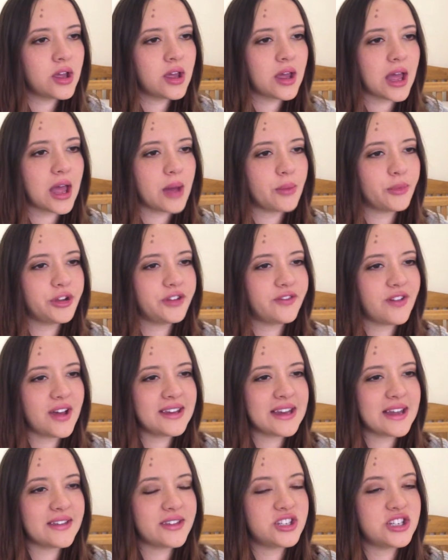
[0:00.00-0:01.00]
Will you
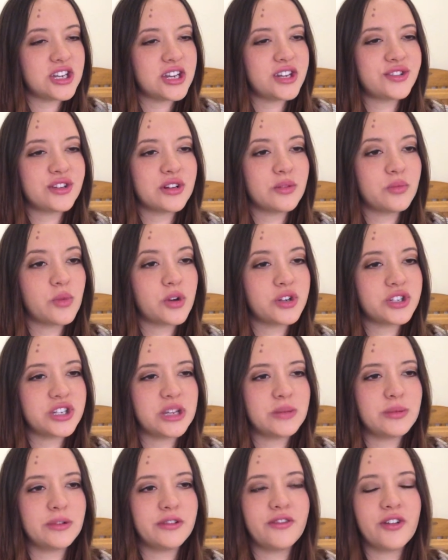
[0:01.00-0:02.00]
find out the gender and what do
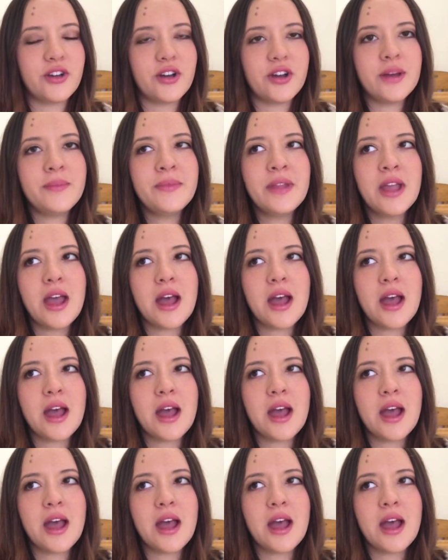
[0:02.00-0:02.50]
you prefer?